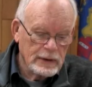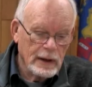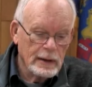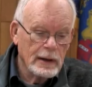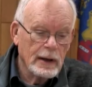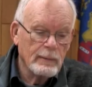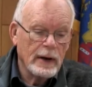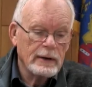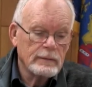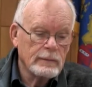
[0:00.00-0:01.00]
on
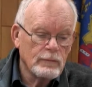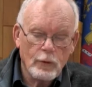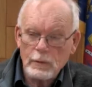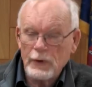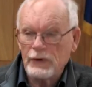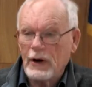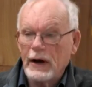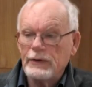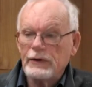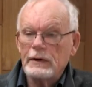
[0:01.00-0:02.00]
my Vote
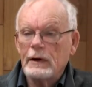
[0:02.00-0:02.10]
Wisconsin,